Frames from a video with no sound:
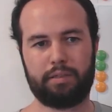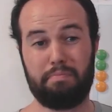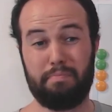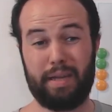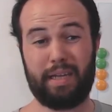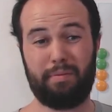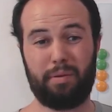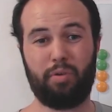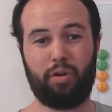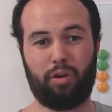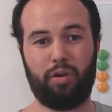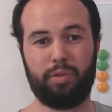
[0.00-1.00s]
maybe
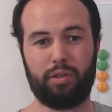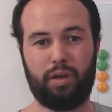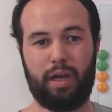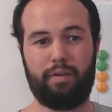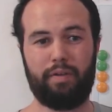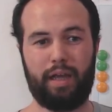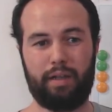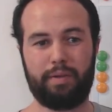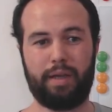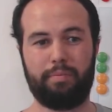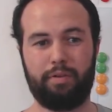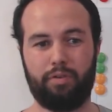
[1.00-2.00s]
more common to have
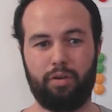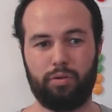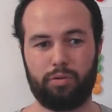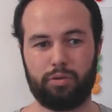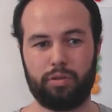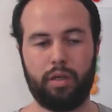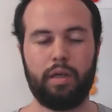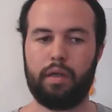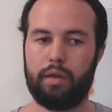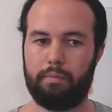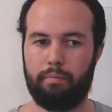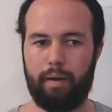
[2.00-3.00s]
LVM before LUKS,
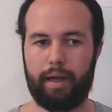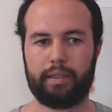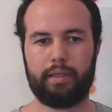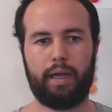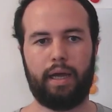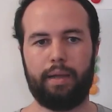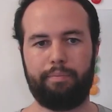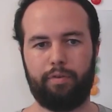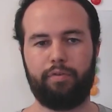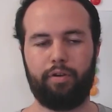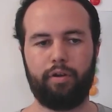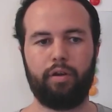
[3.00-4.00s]
but I
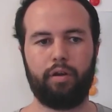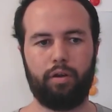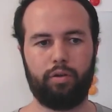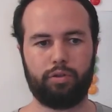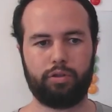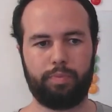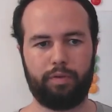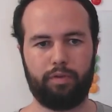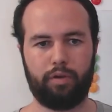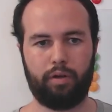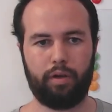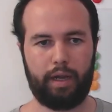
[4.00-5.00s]
prefer LUKS
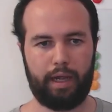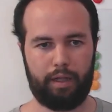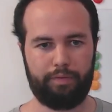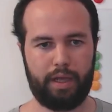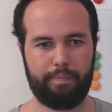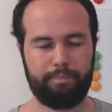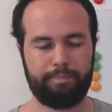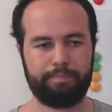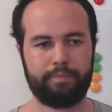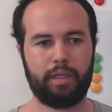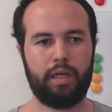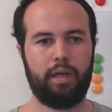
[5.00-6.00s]
before LVM.
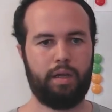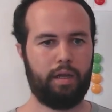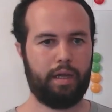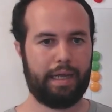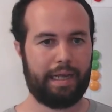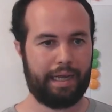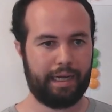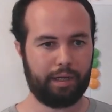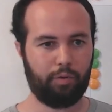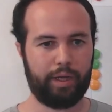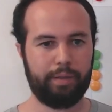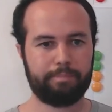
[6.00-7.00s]

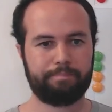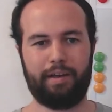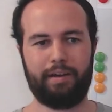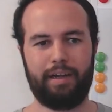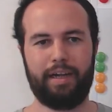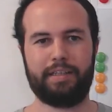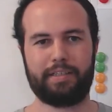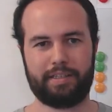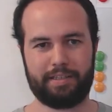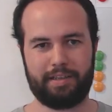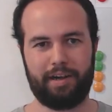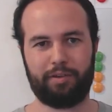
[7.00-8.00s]
Anyway, let's
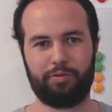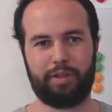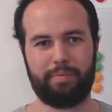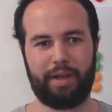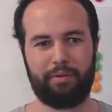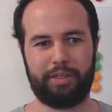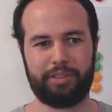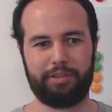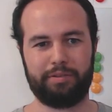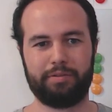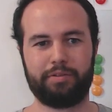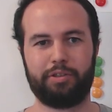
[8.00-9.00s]
start with the
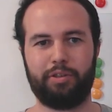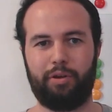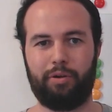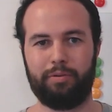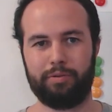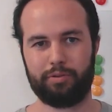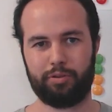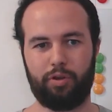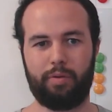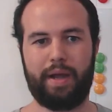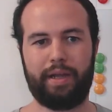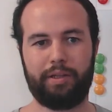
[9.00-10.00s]
migration. So to
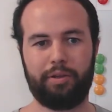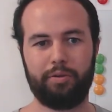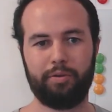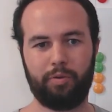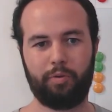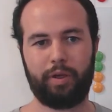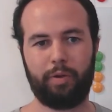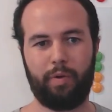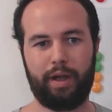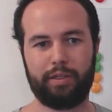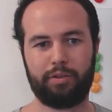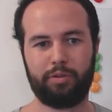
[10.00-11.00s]
remind you, we
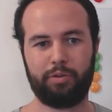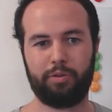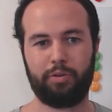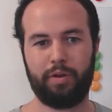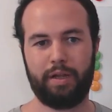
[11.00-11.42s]
want to